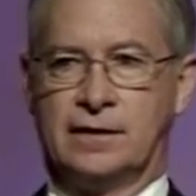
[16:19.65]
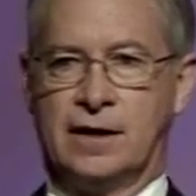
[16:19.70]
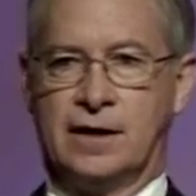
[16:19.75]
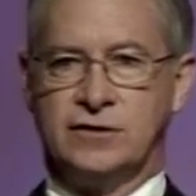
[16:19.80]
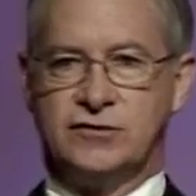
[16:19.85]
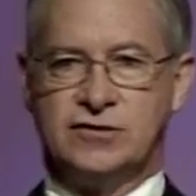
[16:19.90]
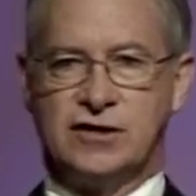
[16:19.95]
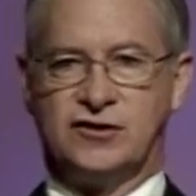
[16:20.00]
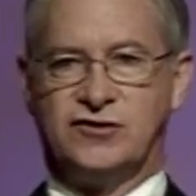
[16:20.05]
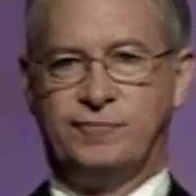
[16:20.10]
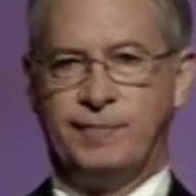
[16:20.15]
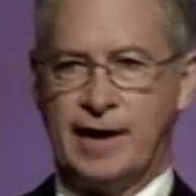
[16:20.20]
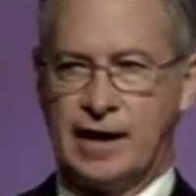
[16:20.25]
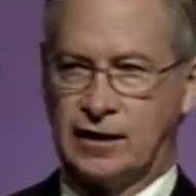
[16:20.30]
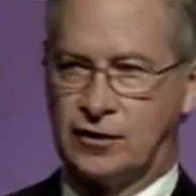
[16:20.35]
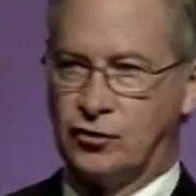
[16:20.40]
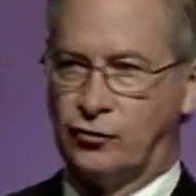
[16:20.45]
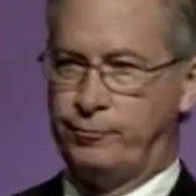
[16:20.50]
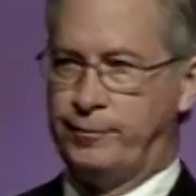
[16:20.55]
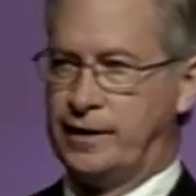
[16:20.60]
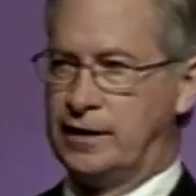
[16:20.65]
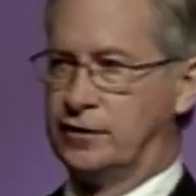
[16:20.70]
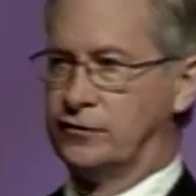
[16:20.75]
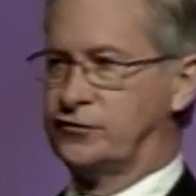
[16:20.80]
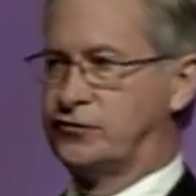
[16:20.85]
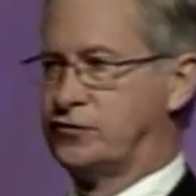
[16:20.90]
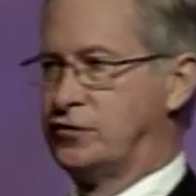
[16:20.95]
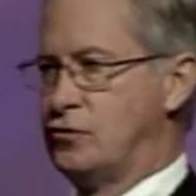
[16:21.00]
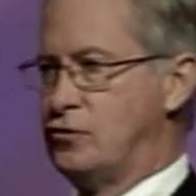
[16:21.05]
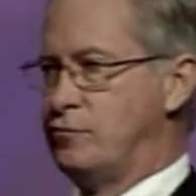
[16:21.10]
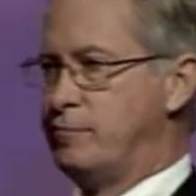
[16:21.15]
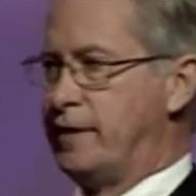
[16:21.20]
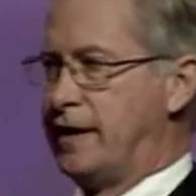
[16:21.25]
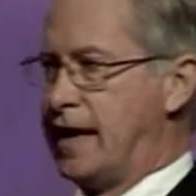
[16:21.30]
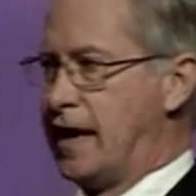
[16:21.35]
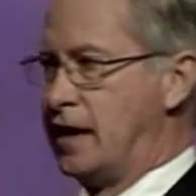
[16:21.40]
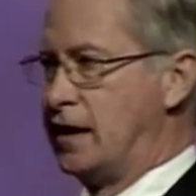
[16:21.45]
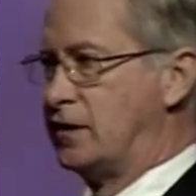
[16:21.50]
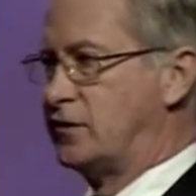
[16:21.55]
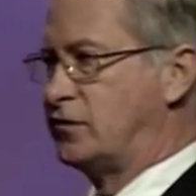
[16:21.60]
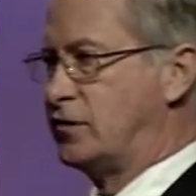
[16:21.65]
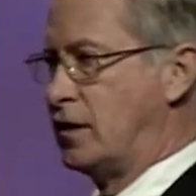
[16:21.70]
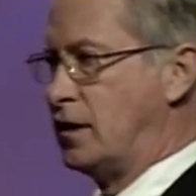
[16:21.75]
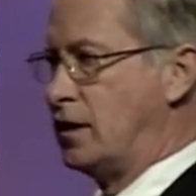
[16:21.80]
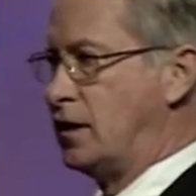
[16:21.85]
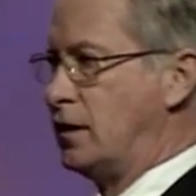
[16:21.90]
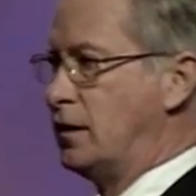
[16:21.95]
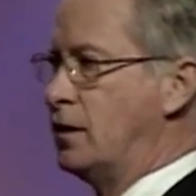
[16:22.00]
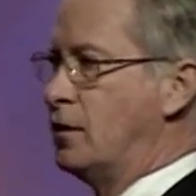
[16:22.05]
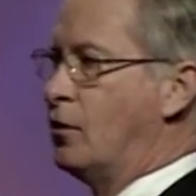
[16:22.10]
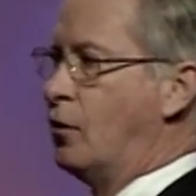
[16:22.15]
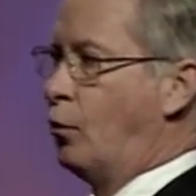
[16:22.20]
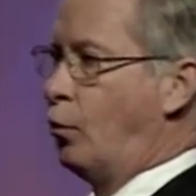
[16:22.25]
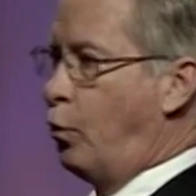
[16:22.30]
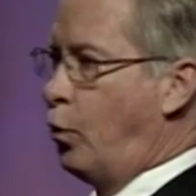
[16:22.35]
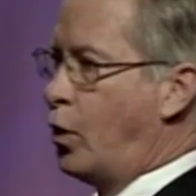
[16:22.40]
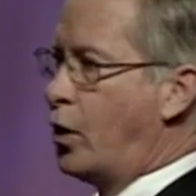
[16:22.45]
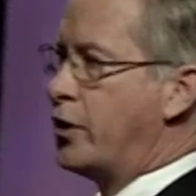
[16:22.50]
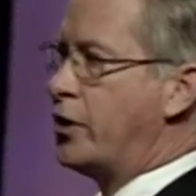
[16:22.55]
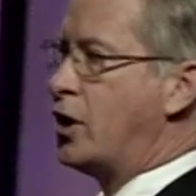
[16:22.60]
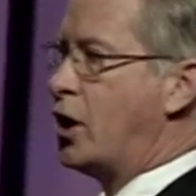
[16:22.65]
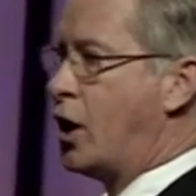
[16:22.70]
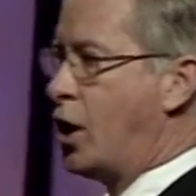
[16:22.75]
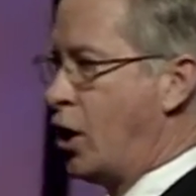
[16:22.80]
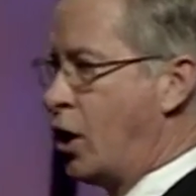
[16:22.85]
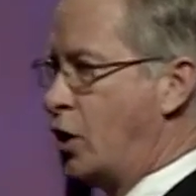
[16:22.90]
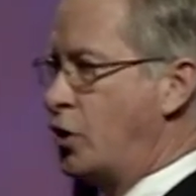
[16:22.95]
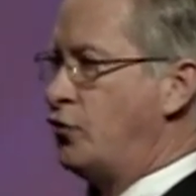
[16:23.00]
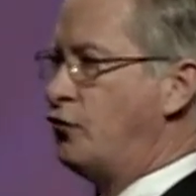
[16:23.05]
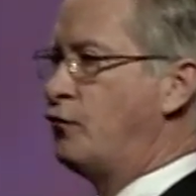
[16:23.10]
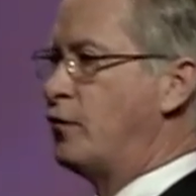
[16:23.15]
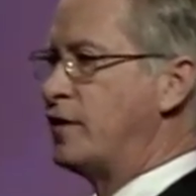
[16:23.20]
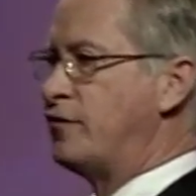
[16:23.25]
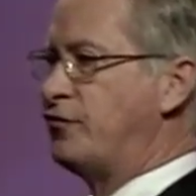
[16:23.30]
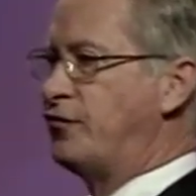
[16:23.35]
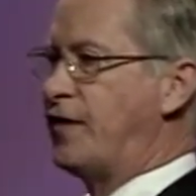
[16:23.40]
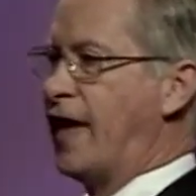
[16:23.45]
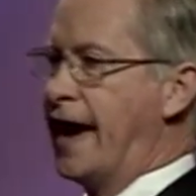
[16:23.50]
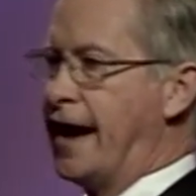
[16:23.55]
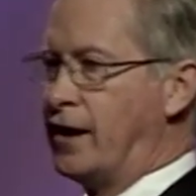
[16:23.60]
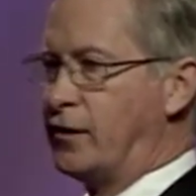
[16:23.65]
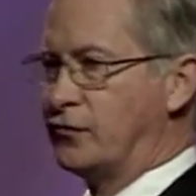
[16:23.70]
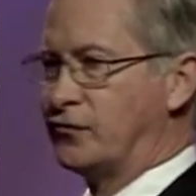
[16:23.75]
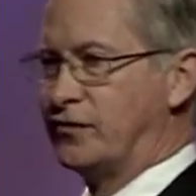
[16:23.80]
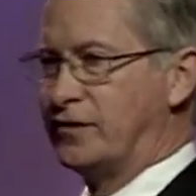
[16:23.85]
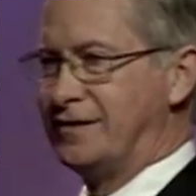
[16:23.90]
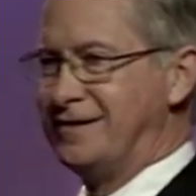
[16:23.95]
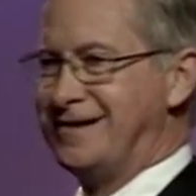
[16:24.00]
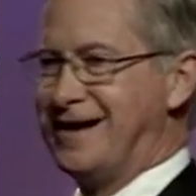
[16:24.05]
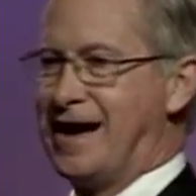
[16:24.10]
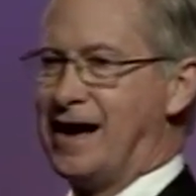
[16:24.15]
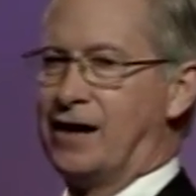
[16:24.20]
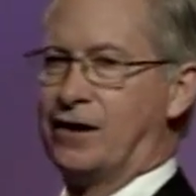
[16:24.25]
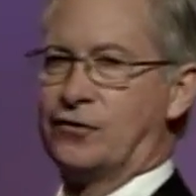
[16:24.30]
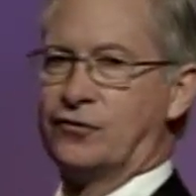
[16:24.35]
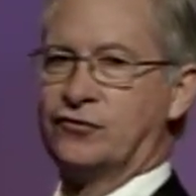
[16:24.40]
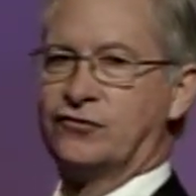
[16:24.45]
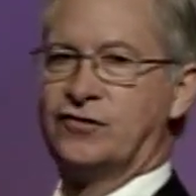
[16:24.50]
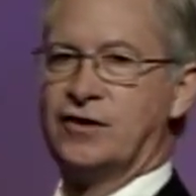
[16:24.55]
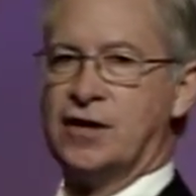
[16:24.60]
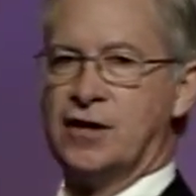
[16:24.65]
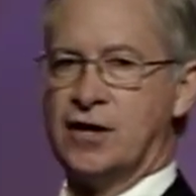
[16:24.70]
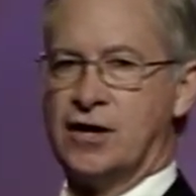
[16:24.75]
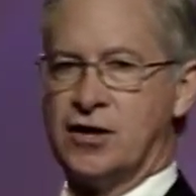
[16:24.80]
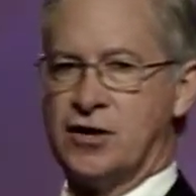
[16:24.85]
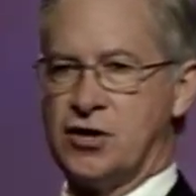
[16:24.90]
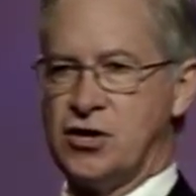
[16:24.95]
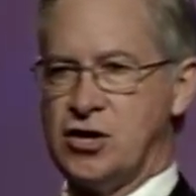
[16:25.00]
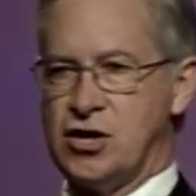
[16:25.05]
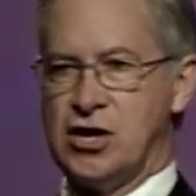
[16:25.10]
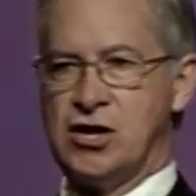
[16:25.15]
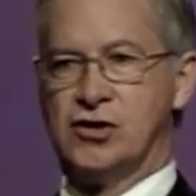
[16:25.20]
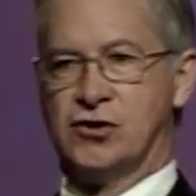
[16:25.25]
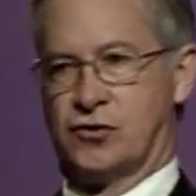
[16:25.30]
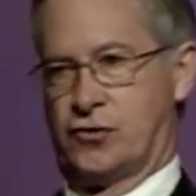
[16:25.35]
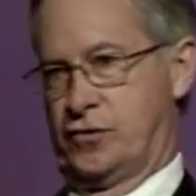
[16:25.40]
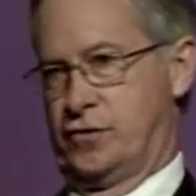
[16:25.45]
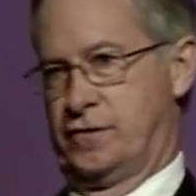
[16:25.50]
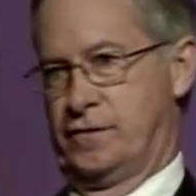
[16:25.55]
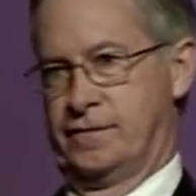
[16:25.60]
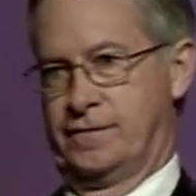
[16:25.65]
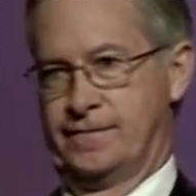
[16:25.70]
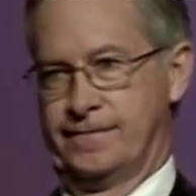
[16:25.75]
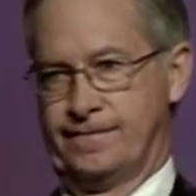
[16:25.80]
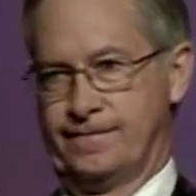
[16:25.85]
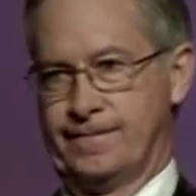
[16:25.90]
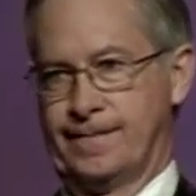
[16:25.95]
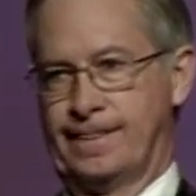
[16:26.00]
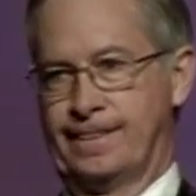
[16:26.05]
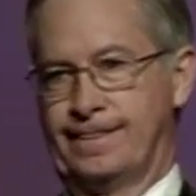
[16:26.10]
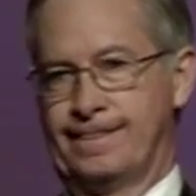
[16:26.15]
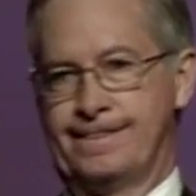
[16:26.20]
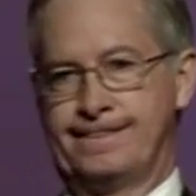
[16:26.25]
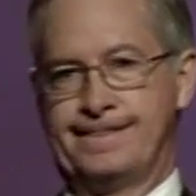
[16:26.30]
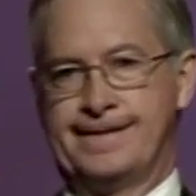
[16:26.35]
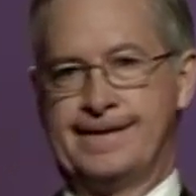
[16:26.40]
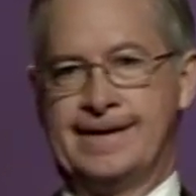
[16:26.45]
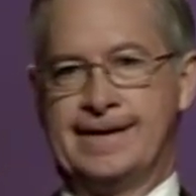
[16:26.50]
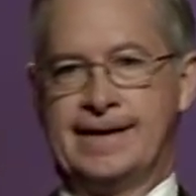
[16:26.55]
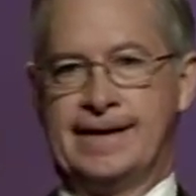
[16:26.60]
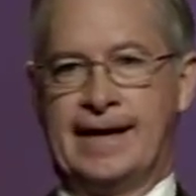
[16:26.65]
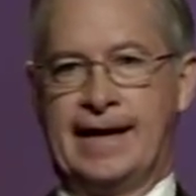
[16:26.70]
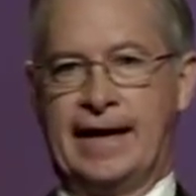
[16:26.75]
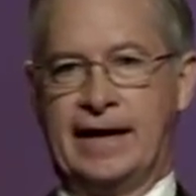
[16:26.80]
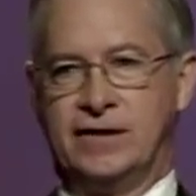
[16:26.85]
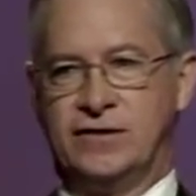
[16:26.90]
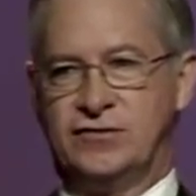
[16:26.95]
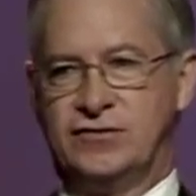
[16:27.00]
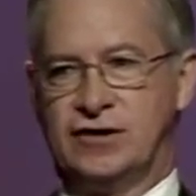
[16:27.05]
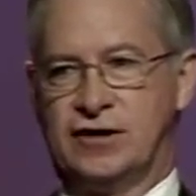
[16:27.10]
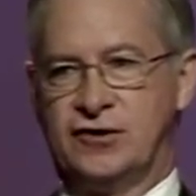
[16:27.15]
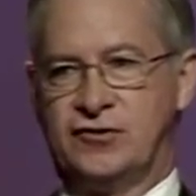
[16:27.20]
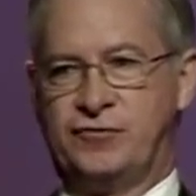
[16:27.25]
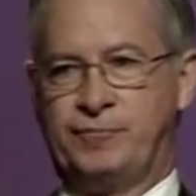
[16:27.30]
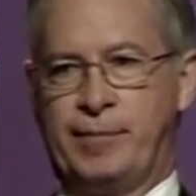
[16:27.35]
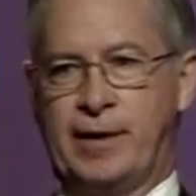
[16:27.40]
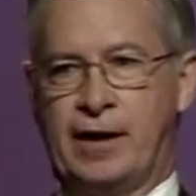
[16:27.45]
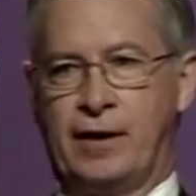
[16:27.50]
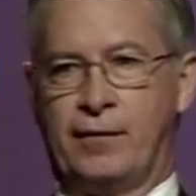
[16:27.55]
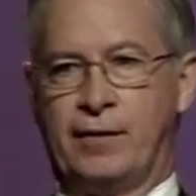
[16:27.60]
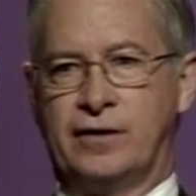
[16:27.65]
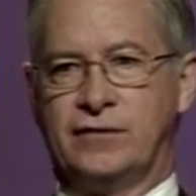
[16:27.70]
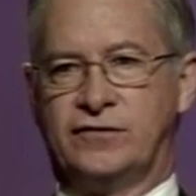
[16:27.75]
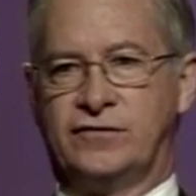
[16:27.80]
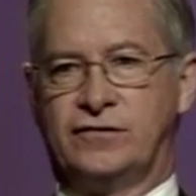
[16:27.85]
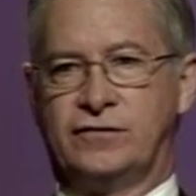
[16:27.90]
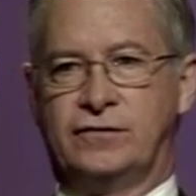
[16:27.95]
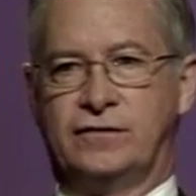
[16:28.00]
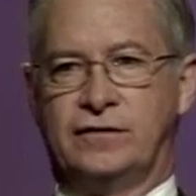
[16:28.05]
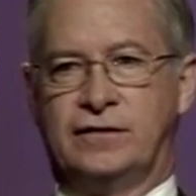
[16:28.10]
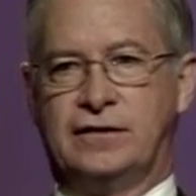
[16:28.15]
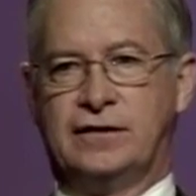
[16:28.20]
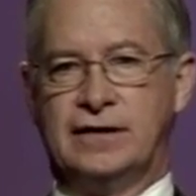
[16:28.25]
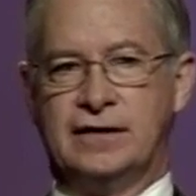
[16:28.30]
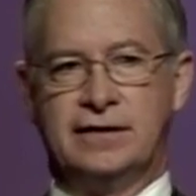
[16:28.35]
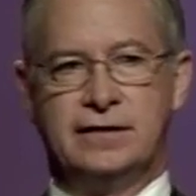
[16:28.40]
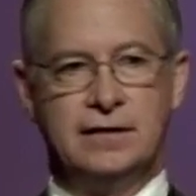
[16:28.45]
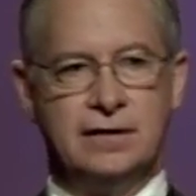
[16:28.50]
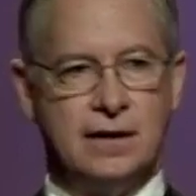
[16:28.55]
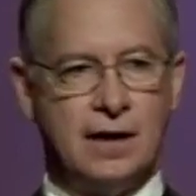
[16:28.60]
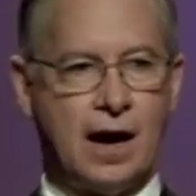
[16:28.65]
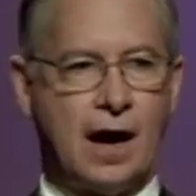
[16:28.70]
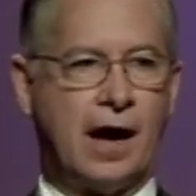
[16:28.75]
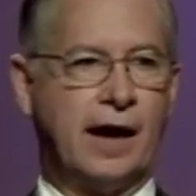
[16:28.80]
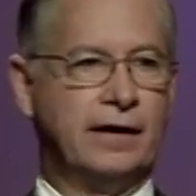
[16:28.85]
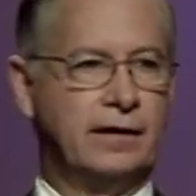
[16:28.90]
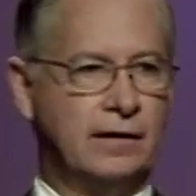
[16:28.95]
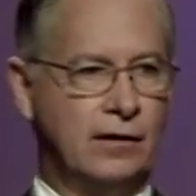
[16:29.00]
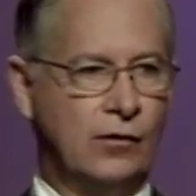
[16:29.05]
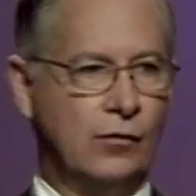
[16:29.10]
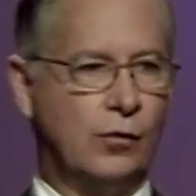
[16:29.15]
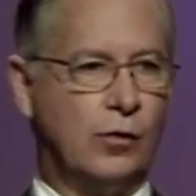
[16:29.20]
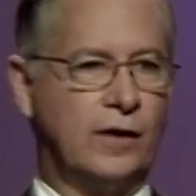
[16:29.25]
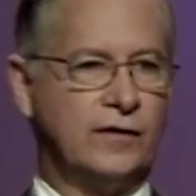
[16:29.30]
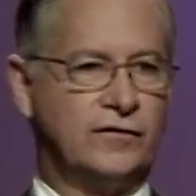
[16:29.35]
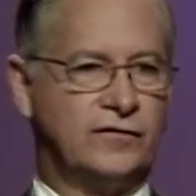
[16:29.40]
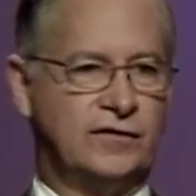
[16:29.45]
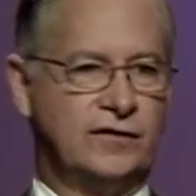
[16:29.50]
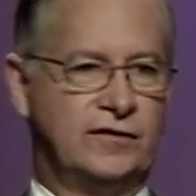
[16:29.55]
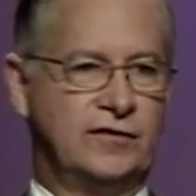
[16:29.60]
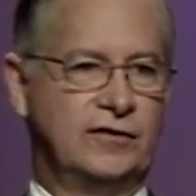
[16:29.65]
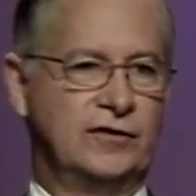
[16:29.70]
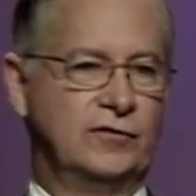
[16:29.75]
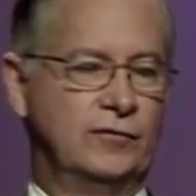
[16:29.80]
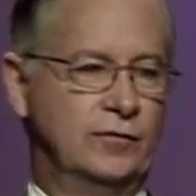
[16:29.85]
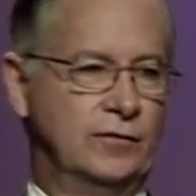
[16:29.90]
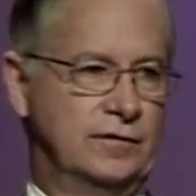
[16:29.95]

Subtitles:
Judd's medical bill soon began exceeding $100,000 a year. And Judd's parents did not know what to do.